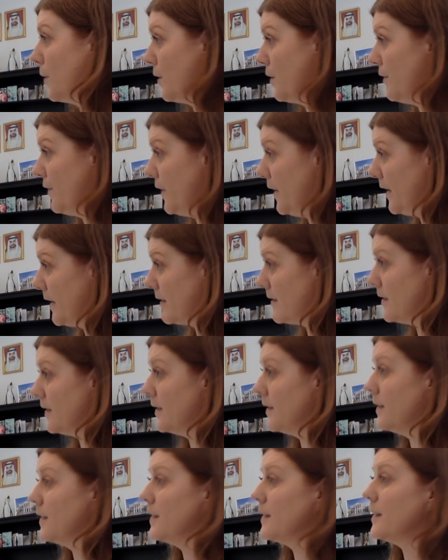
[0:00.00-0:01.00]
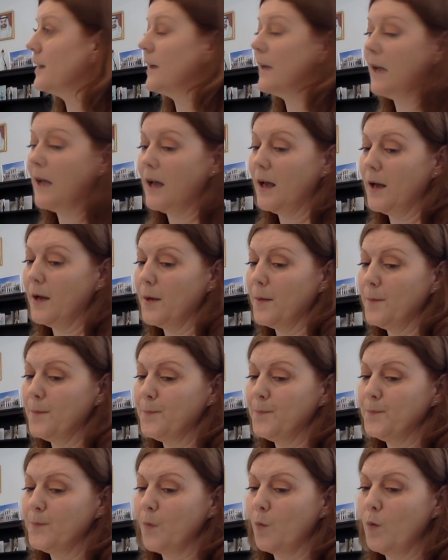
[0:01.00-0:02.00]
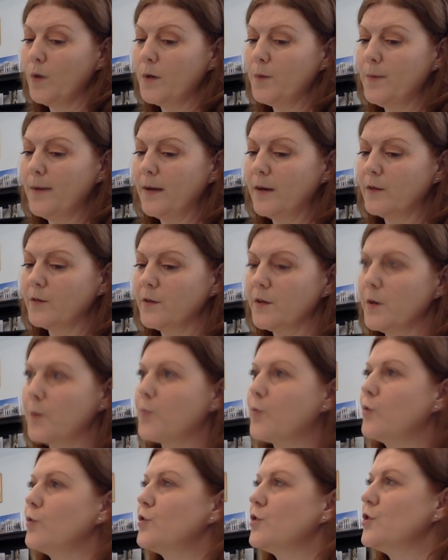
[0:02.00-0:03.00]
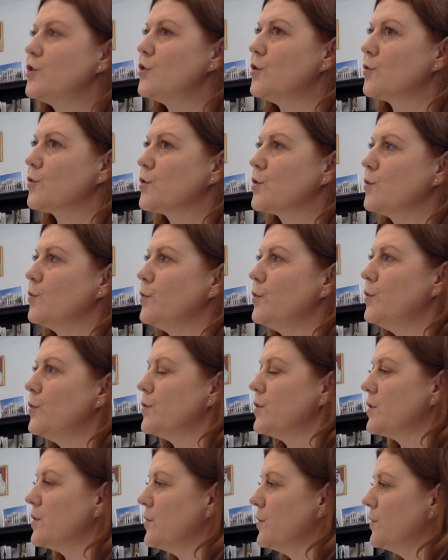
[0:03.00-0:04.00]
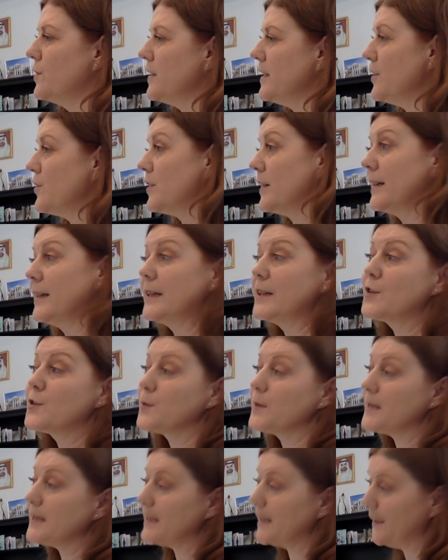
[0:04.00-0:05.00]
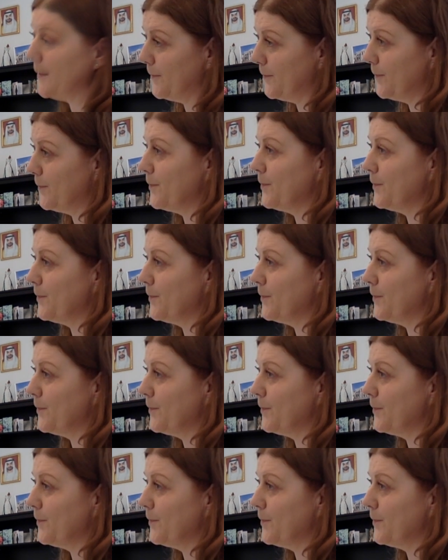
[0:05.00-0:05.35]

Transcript: Perfect. What about the approaches your school uses to teaching literacy?